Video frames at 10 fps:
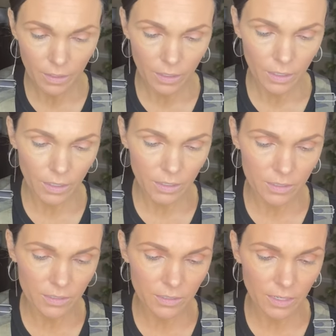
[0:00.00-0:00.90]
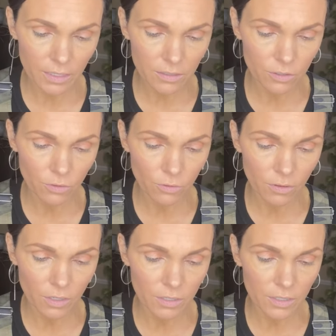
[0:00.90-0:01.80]
It is next to
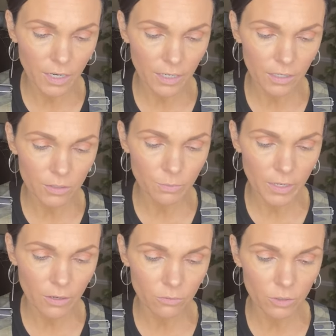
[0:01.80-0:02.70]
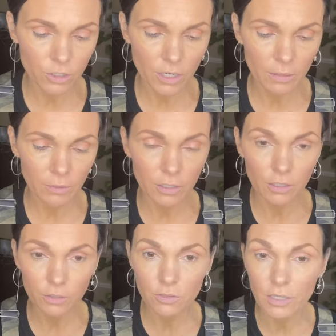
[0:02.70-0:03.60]
the darkest brown, which I'm gonna
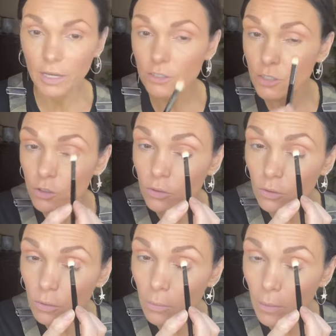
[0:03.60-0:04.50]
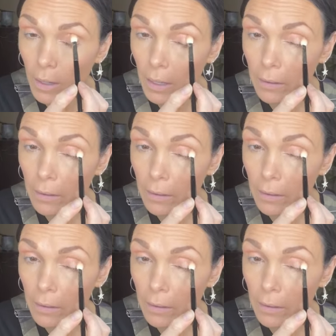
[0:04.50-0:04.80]
use that too, but